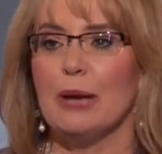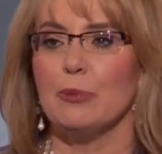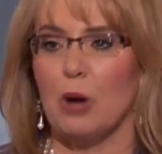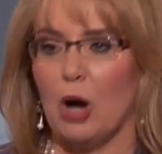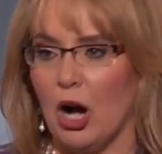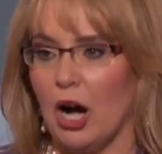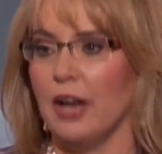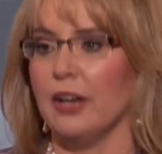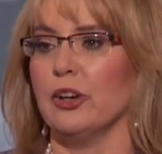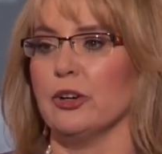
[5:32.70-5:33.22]

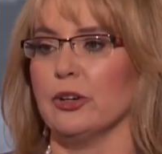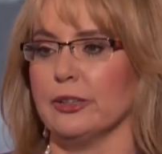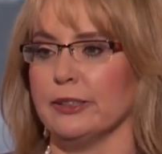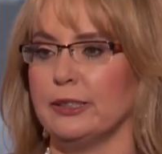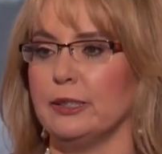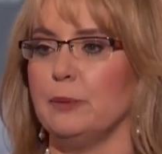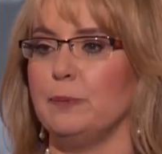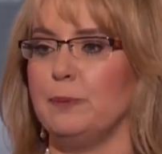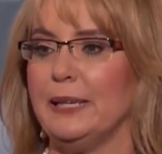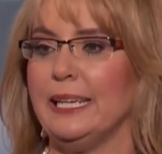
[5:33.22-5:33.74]
honored
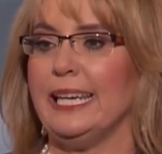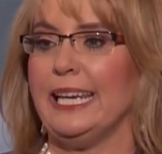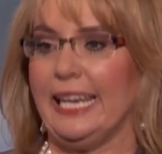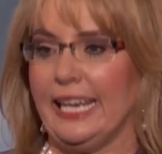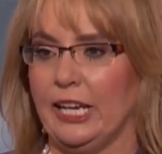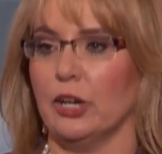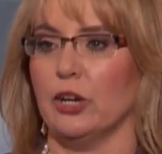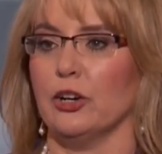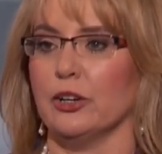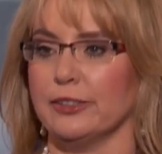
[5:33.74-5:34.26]
to be
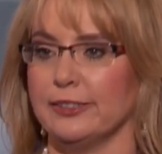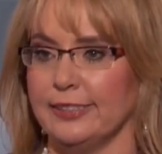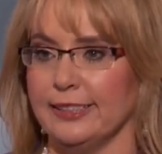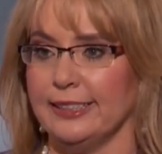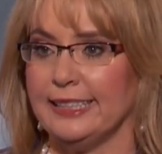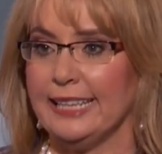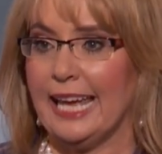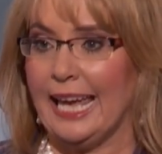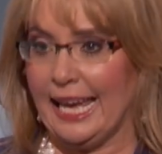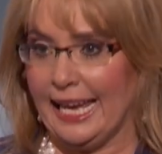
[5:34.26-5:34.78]
here
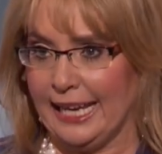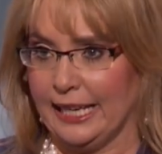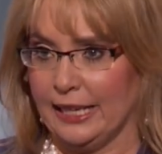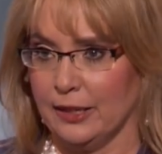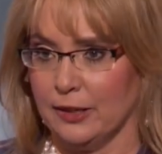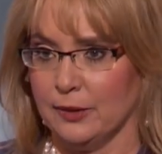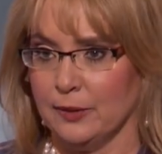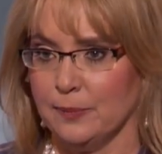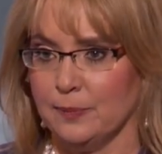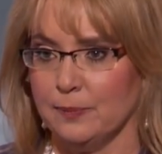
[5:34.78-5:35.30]
today.
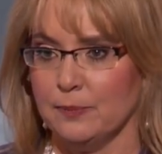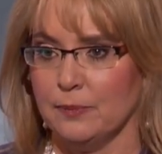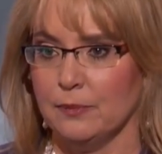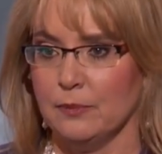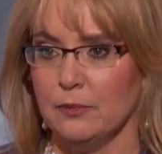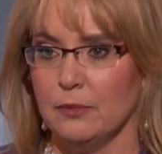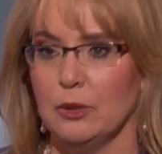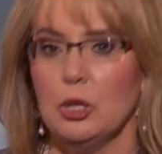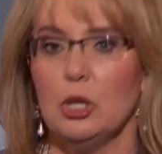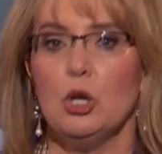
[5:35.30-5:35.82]

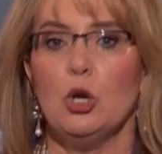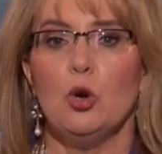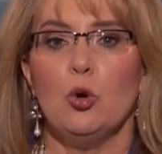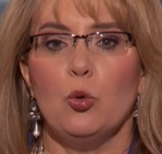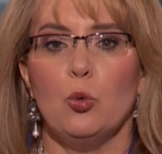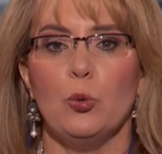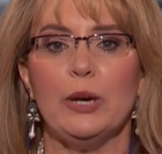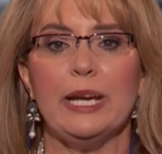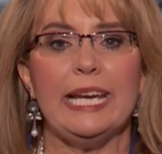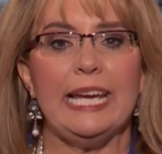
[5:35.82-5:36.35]

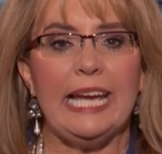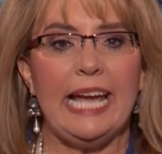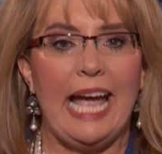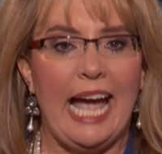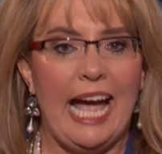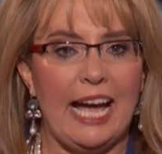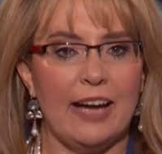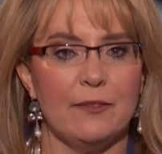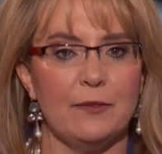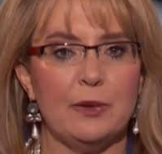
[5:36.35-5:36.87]
We
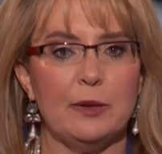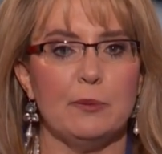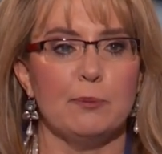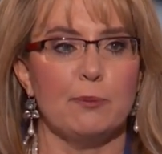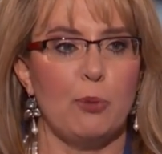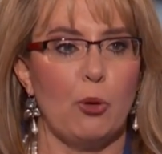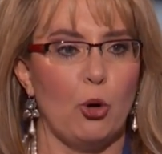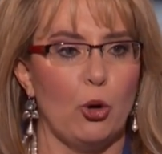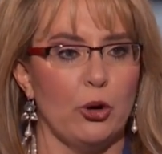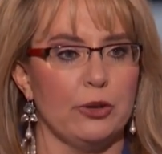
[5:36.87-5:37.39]
have
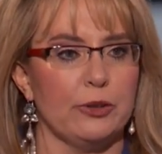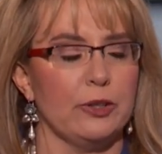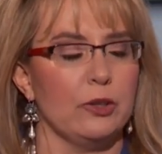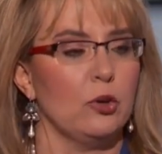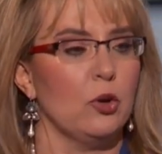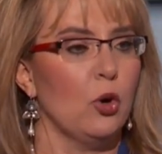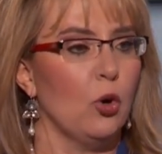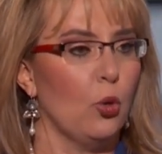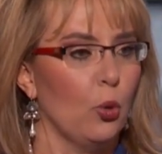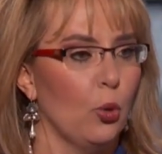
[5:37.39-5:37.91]

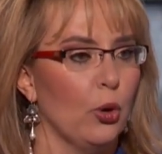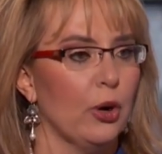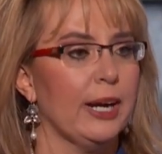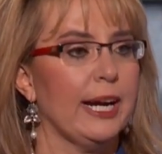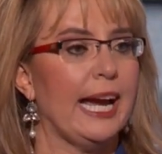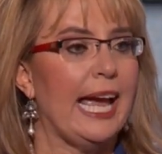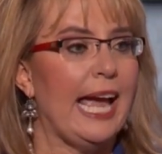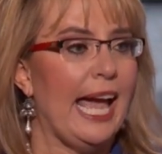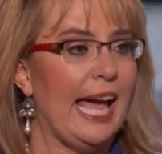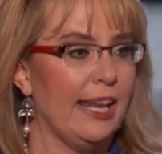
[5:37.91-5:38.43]
important
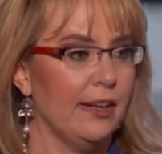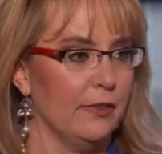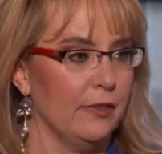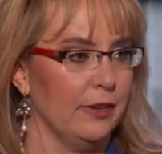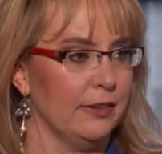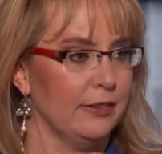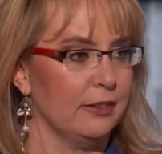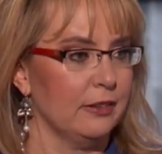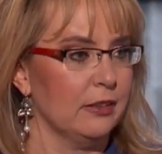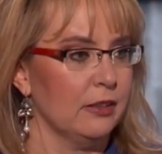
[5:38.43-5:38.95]
work ahead of
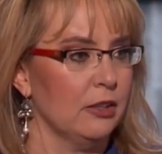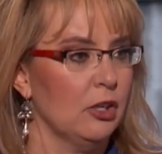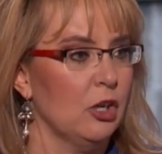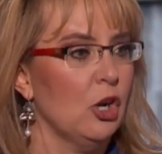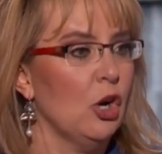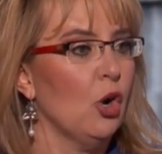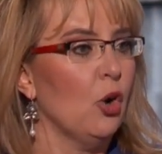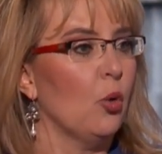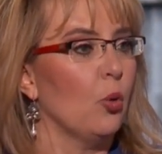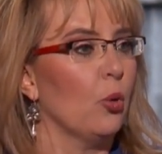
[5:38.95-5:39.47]
us,
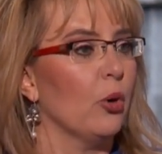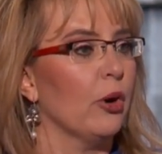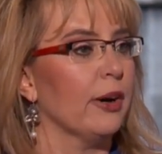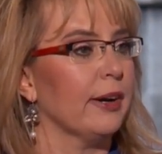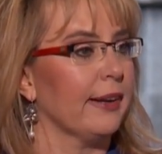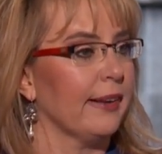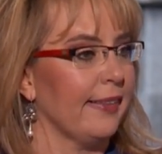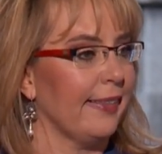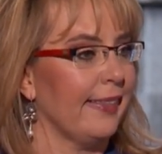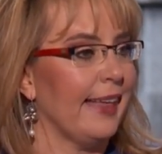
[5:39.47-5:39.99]

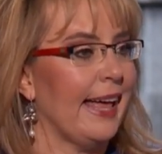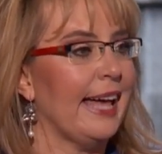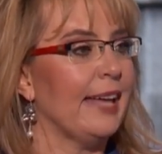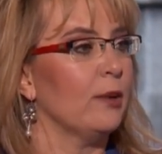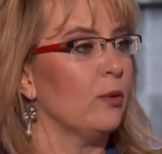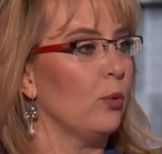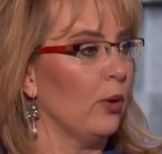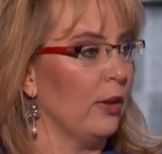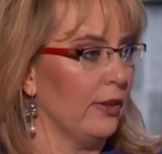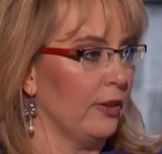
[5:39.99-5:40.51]
work
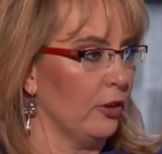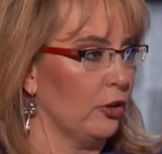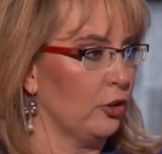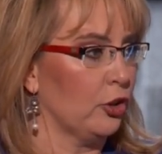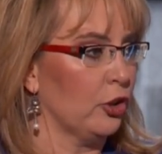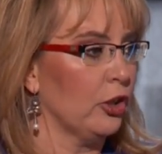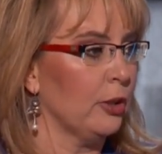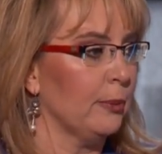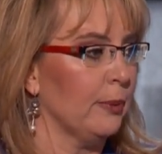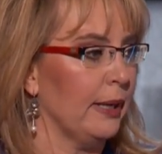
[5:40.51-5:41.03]
that will
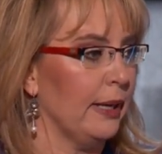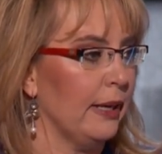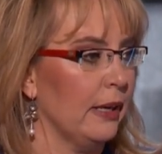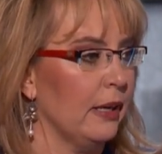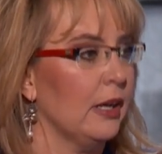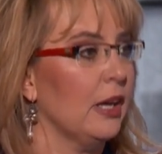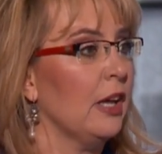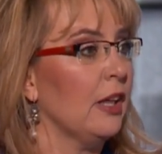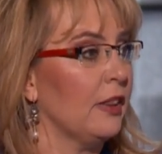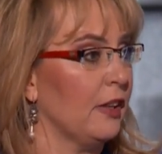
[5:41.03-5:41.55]
determine
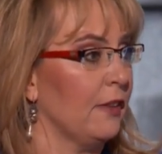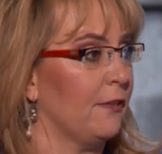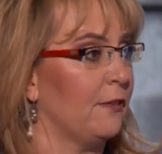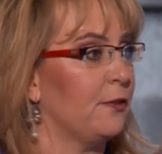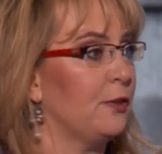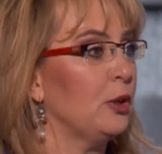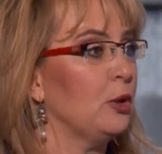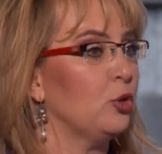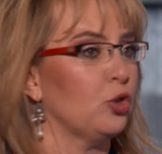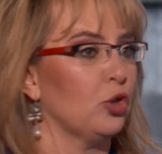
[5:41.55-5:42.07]
the
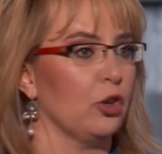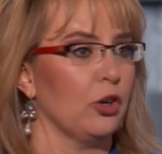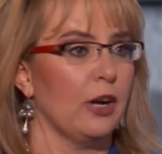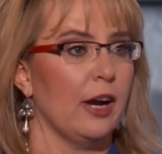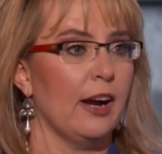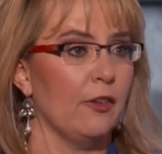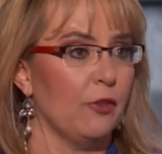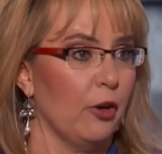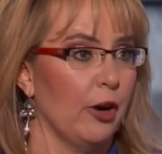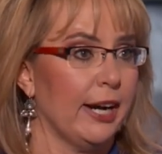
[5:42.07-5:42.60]
future
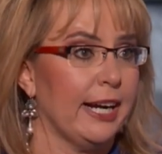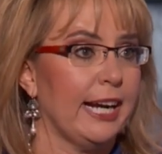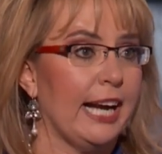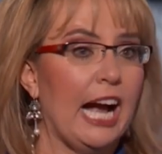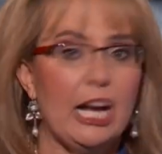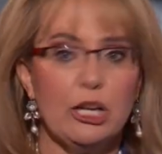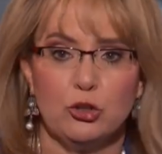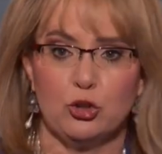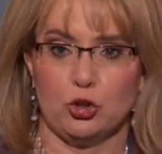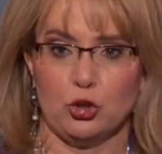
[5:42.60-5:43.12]
of our
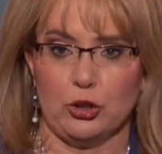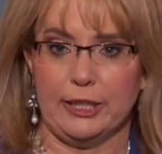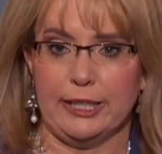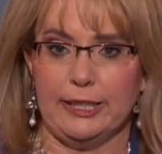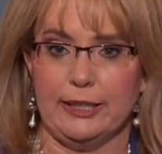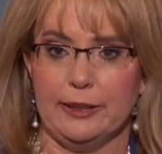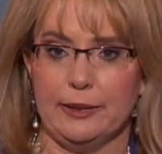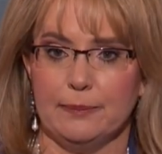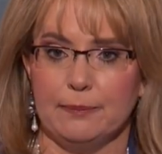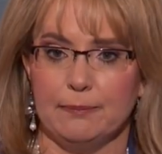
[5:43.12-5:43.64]
country.
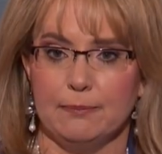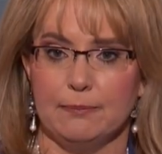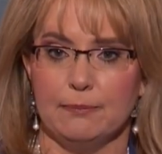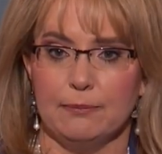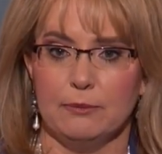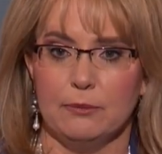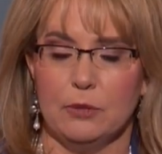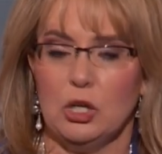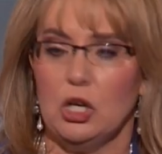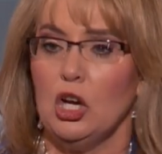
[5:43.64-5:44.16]

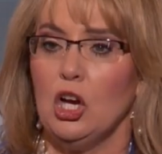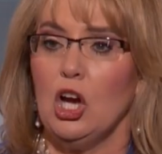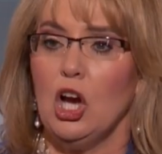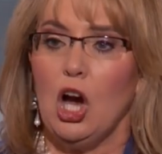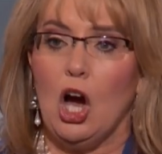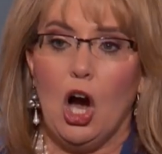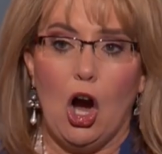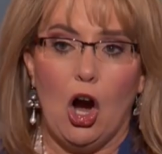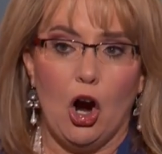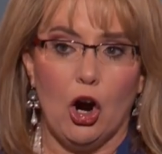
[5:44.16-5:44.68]

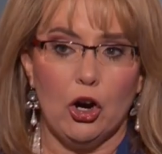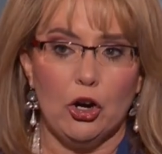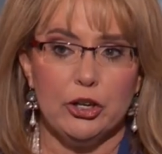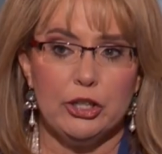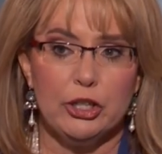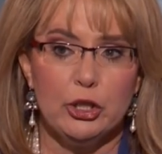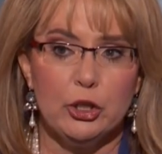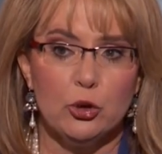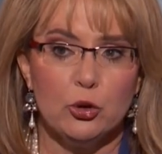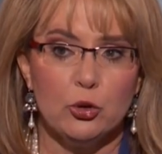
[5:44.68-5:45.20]
Are
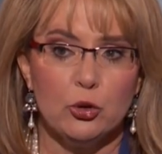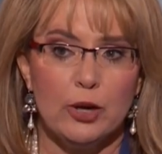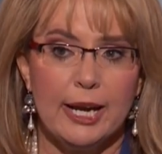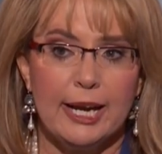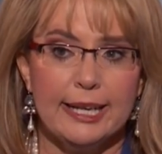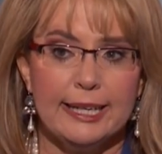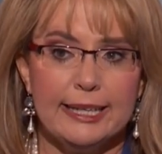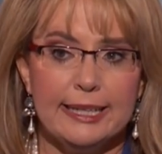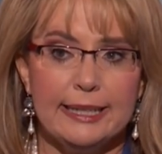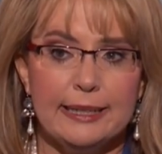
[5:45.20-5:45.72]
you
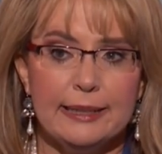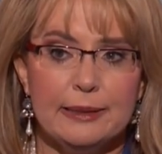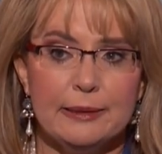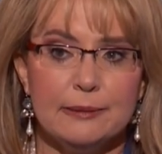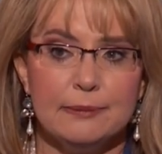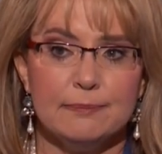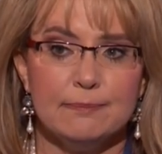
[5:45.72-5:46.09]
ready?